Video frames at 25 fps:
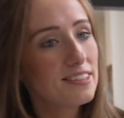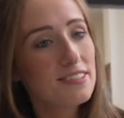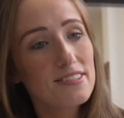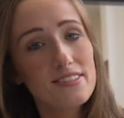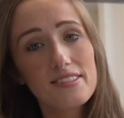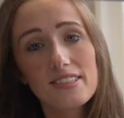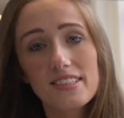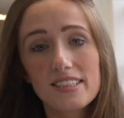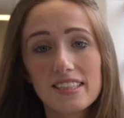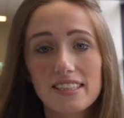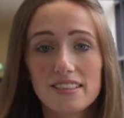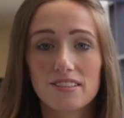you
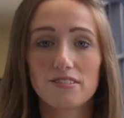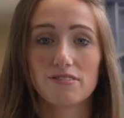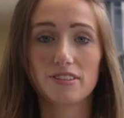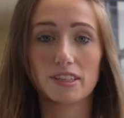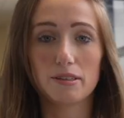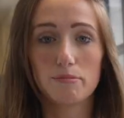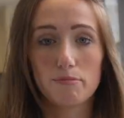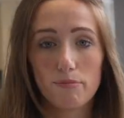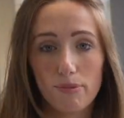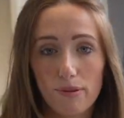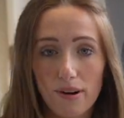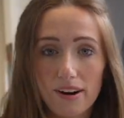can see, it's
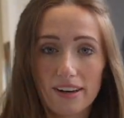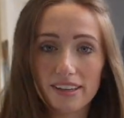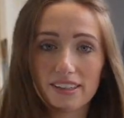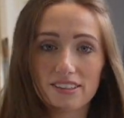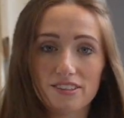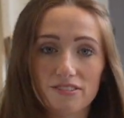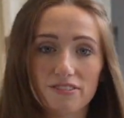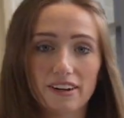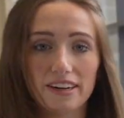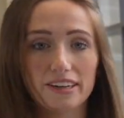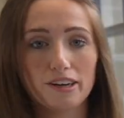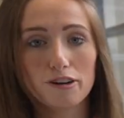very
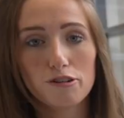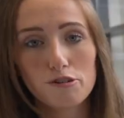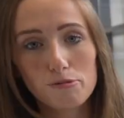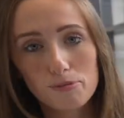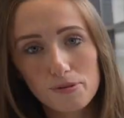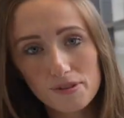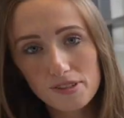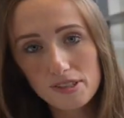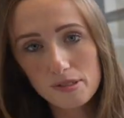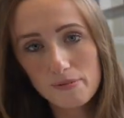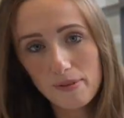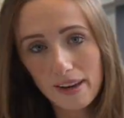bright, very
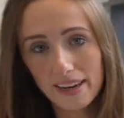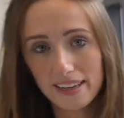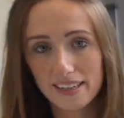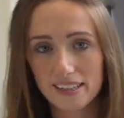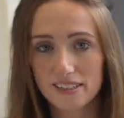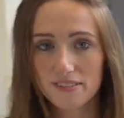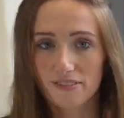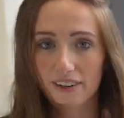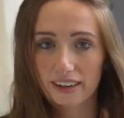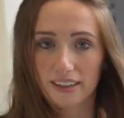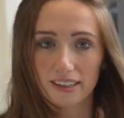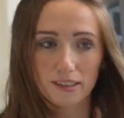open space,
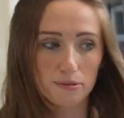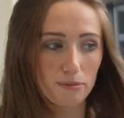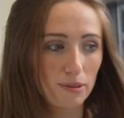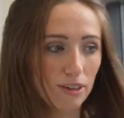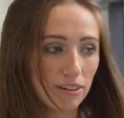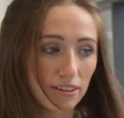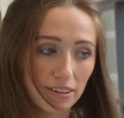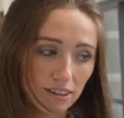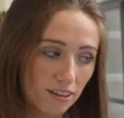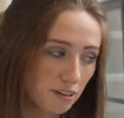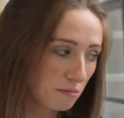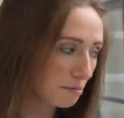very
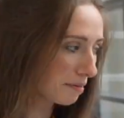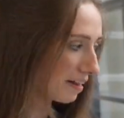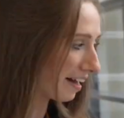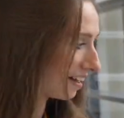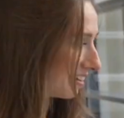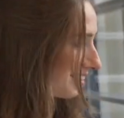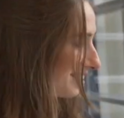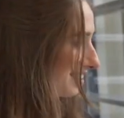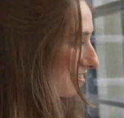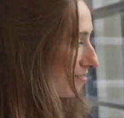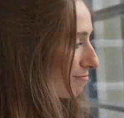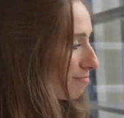communal,
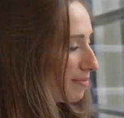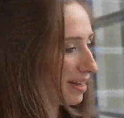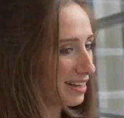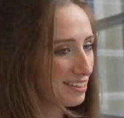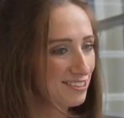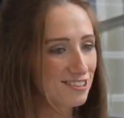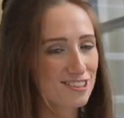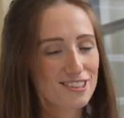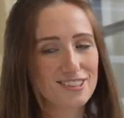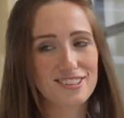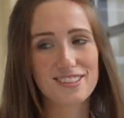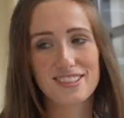plenty of
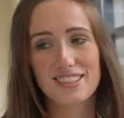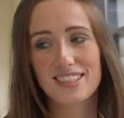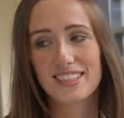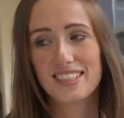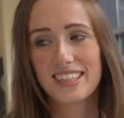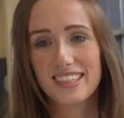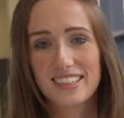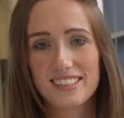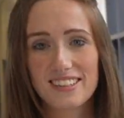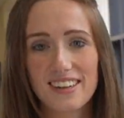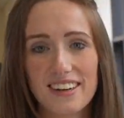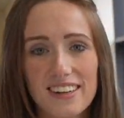benches to
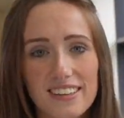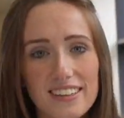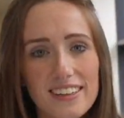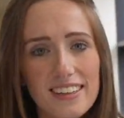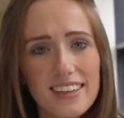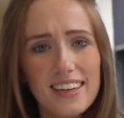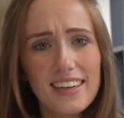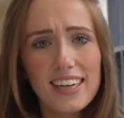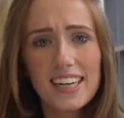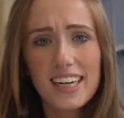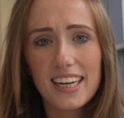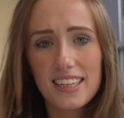sit on.
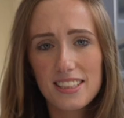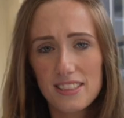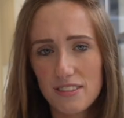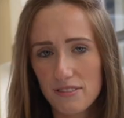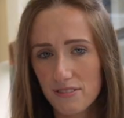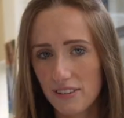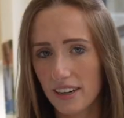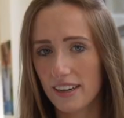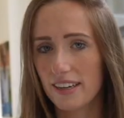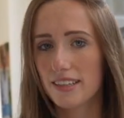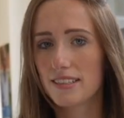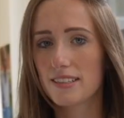It's a
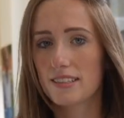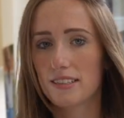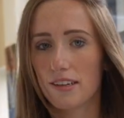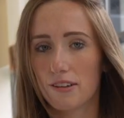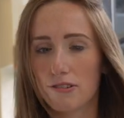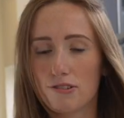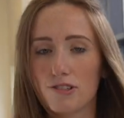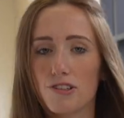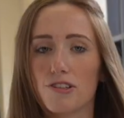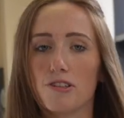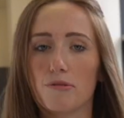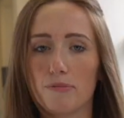very
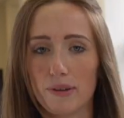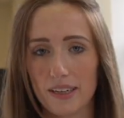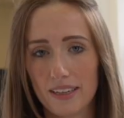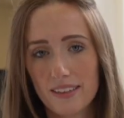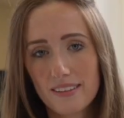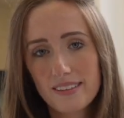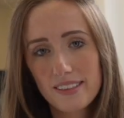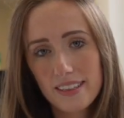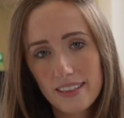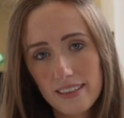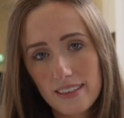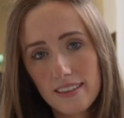social
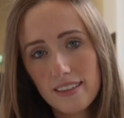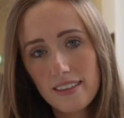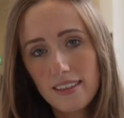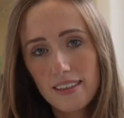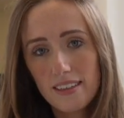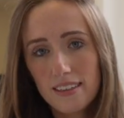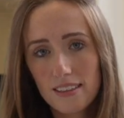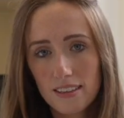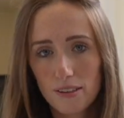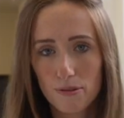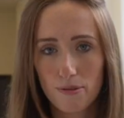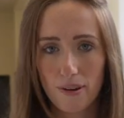building,
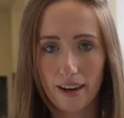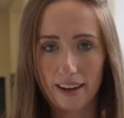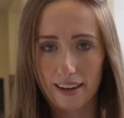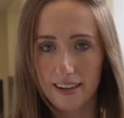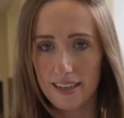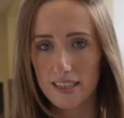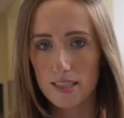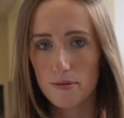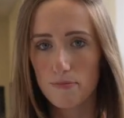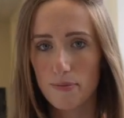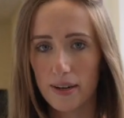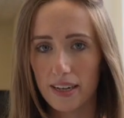the way
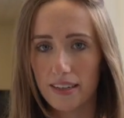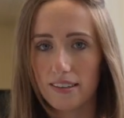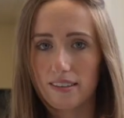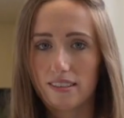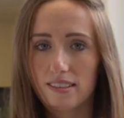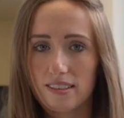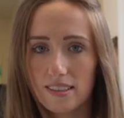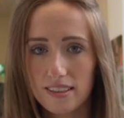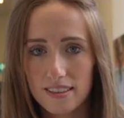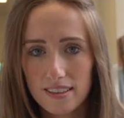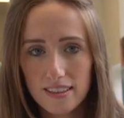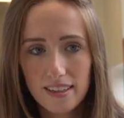it's
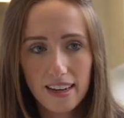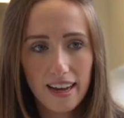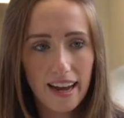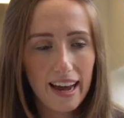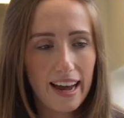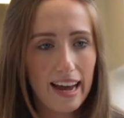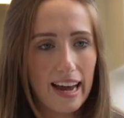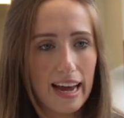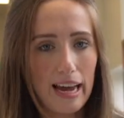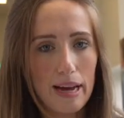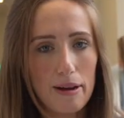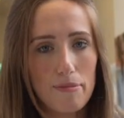built.
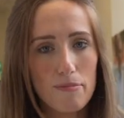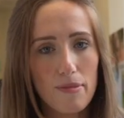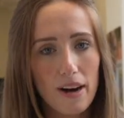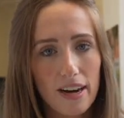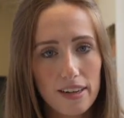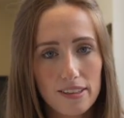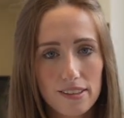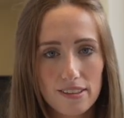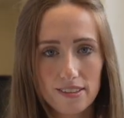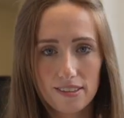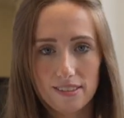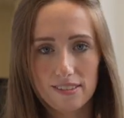
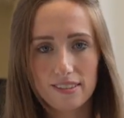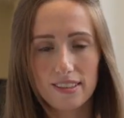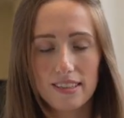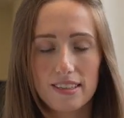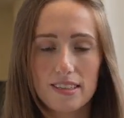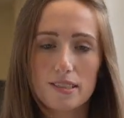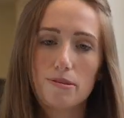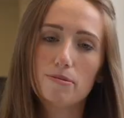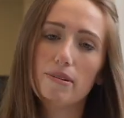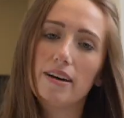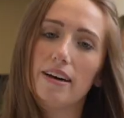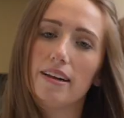And you'll see
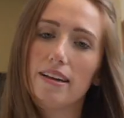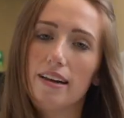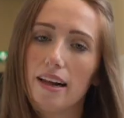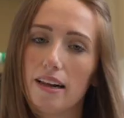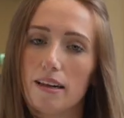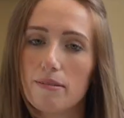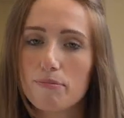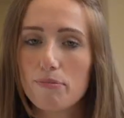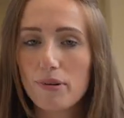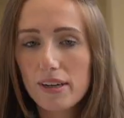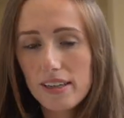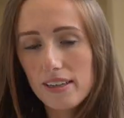as well,
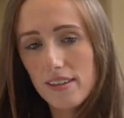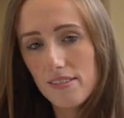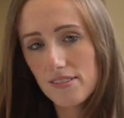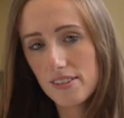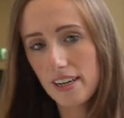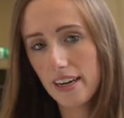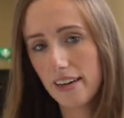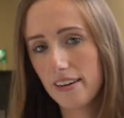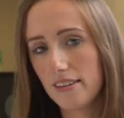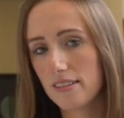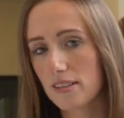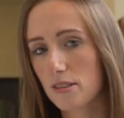I'll bring you
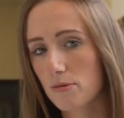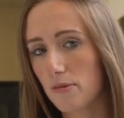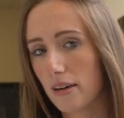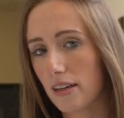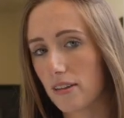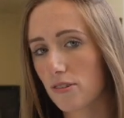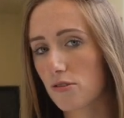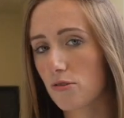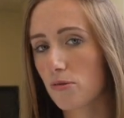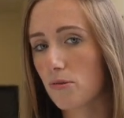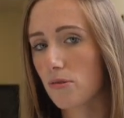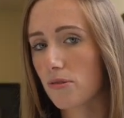down as
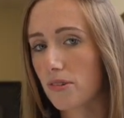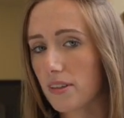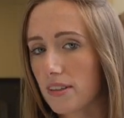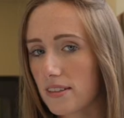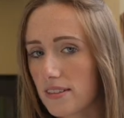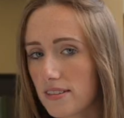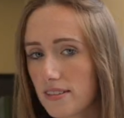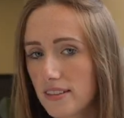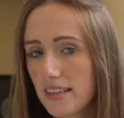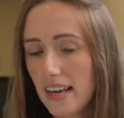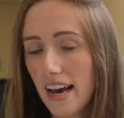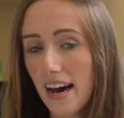well towards the